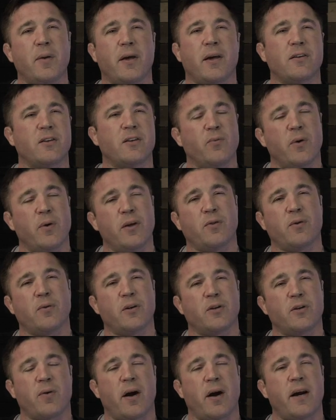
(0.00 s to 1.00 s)
Because he went
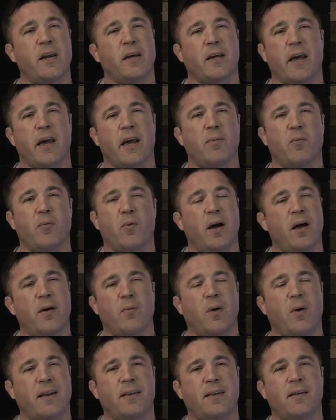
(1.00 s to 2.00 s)
through a training camp.
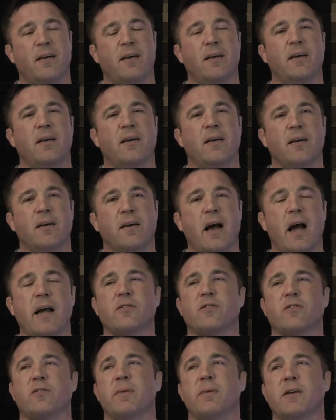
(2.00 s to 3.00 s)
What?
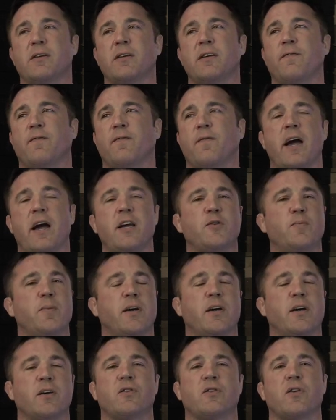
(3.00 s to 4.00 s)
Guys are missing fights
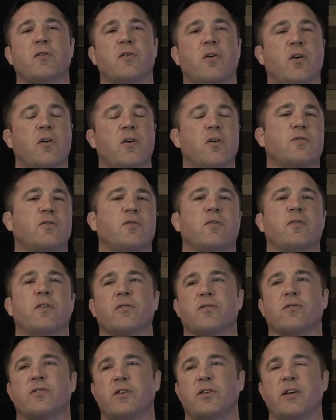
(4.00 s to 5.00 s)
because they're hurt or
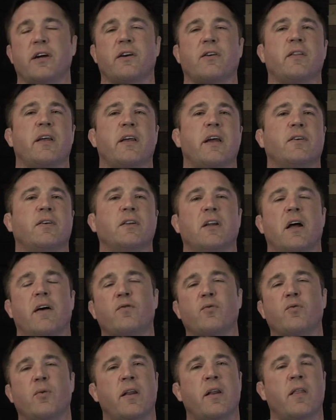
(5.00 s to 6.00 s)
they're sick or they have a
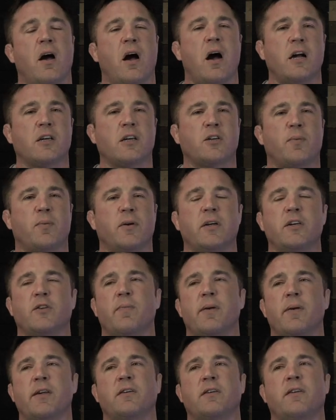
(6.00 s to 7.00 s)
loved one in the hospital.
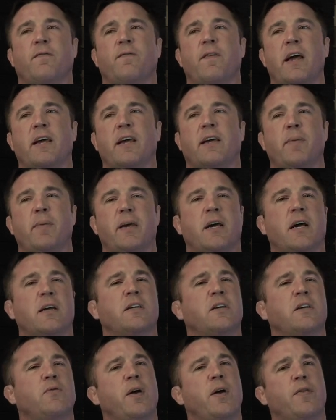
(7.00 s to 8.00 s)
He's missing a fight
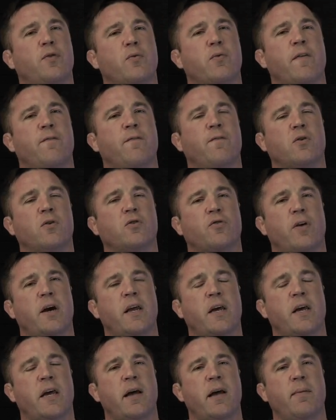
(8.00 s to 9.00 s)
because he went through a full
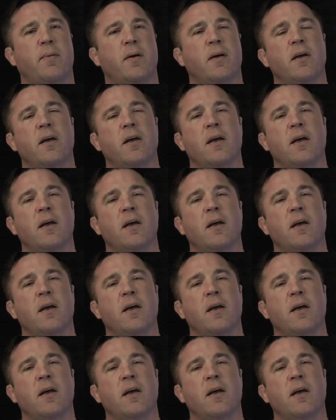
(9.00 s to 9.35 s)
training camp?